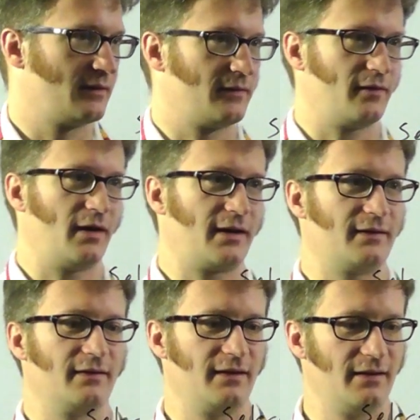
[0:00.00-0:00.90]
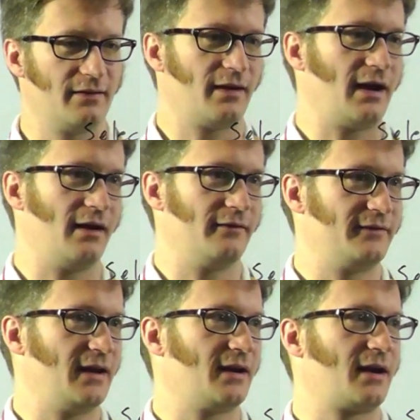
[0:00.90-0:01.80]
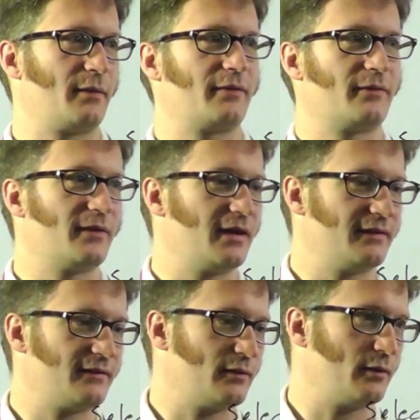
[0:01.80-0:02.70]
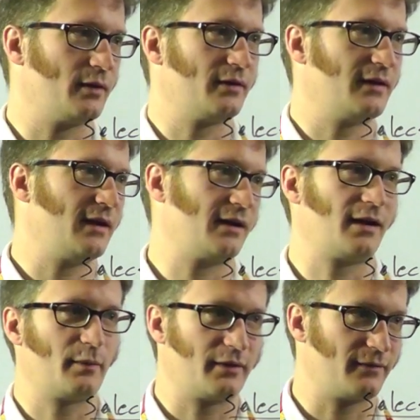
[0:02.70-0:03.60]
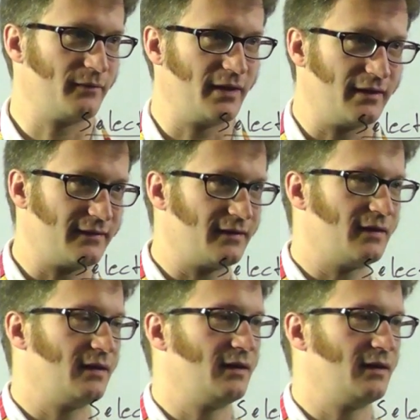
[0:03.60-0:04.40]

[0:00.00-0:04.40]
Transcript: So I can either have data coming from this or data coming from this.